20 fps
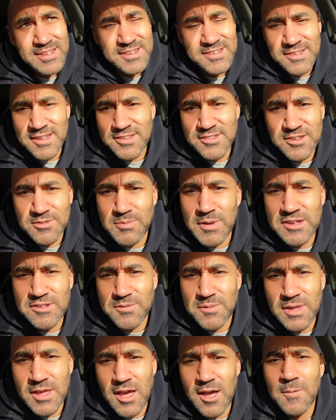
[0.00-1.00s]
Sun's just
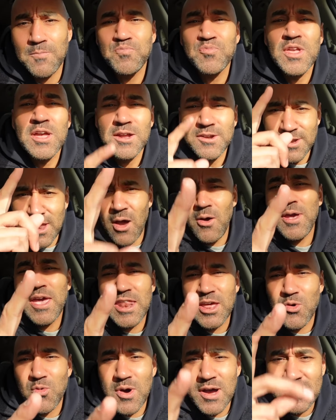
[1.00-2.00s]
messing me up. Don't
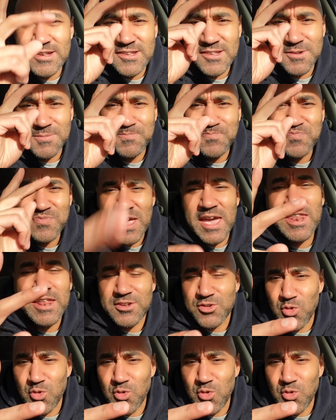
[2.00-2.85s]
hit it once, hit it